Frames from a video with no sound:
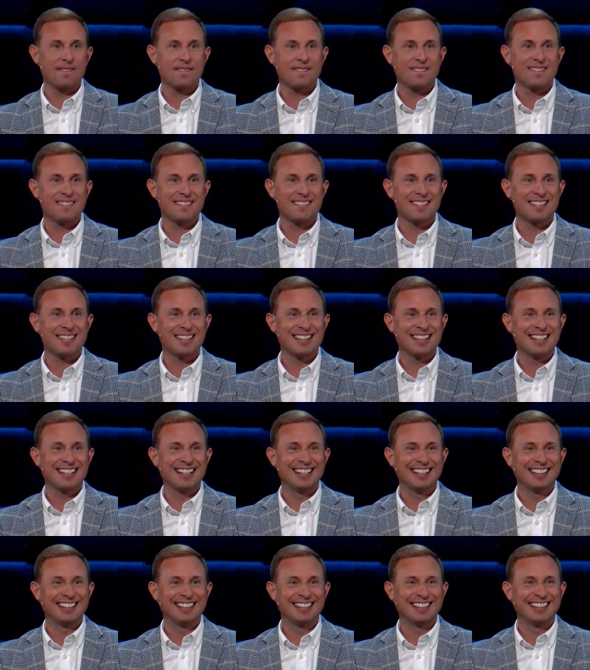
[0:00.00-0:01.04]

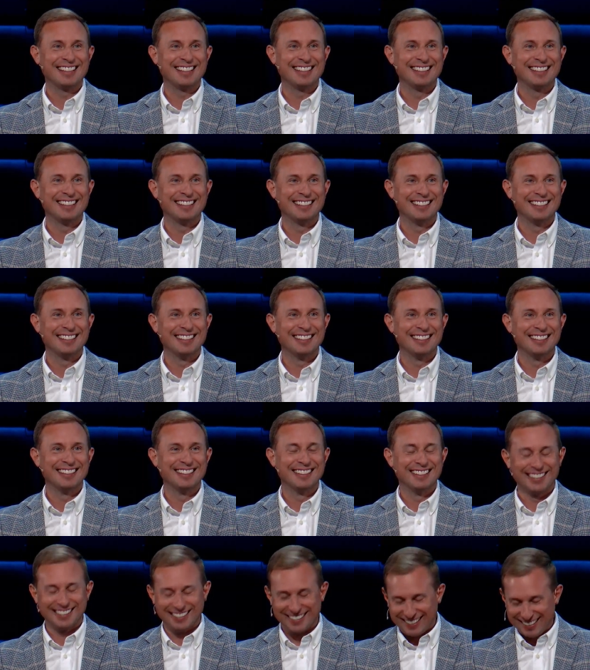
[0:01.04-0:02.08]

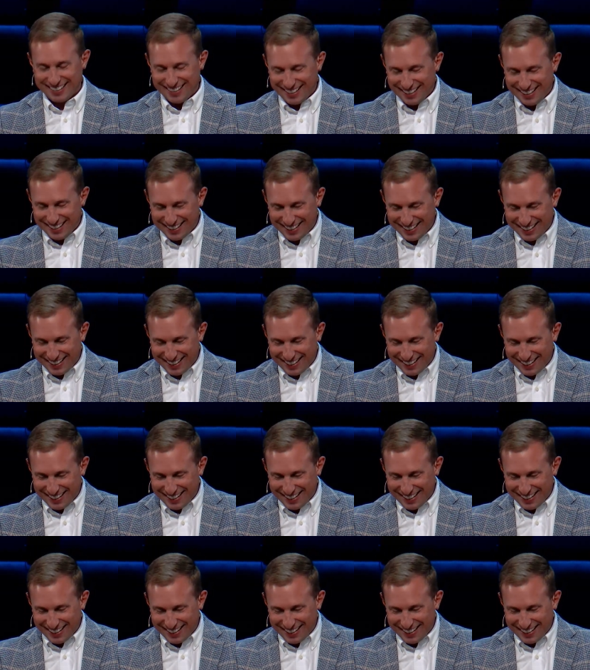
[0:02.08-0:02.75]
Nothing is said.